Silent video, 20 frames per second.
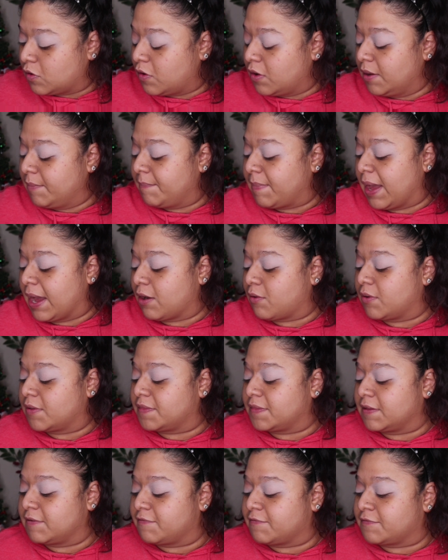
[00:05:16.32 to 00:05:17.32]
Going back
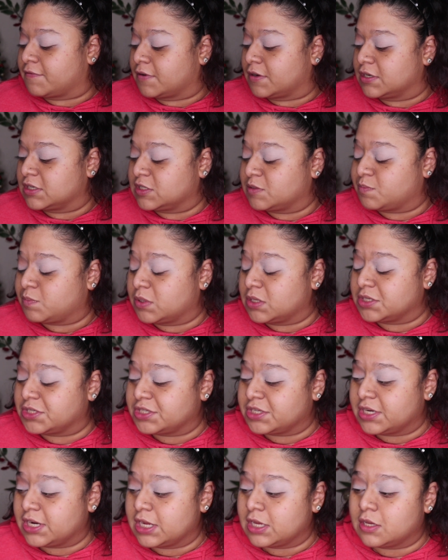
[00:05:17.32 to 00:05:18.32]
with the first
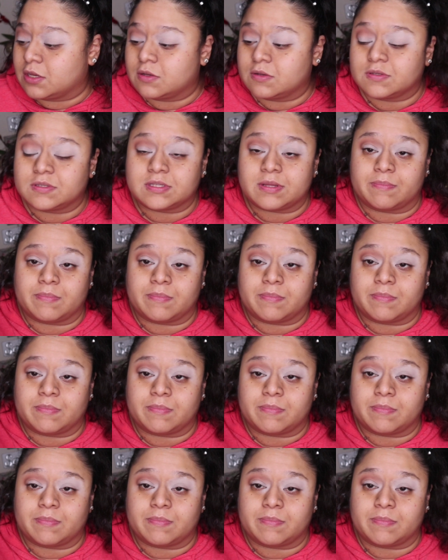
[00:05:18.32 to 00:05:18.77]
brush that I used,